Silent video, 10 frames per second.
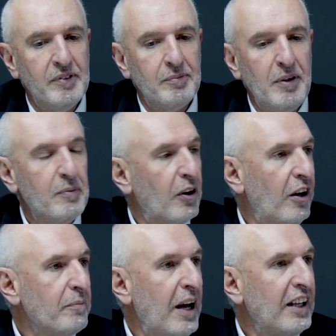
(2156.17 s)
people
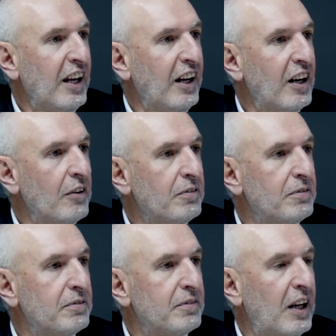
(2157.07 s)
aren't making
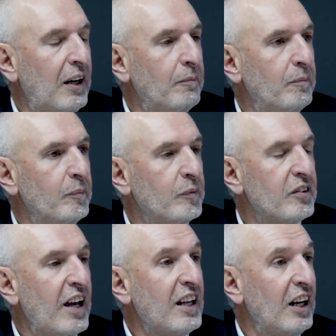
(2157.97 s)
enough,
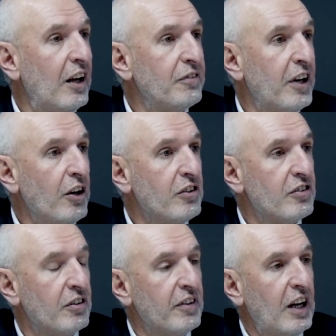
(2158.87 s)
taking enough
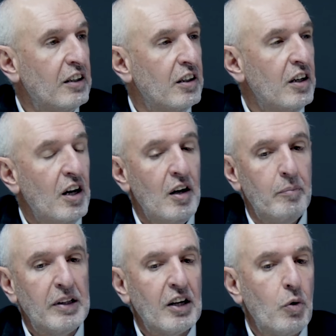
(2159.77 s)
notice of that.
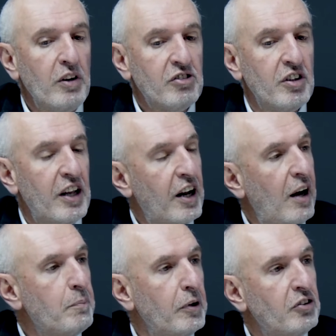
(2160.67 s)
But the question that
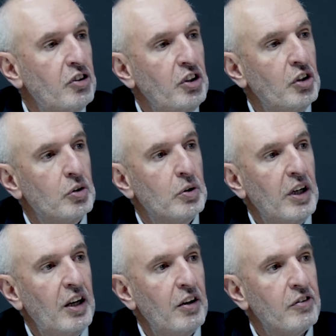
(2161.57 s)
I put to you
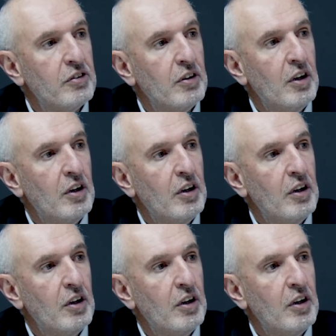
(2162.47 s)
is,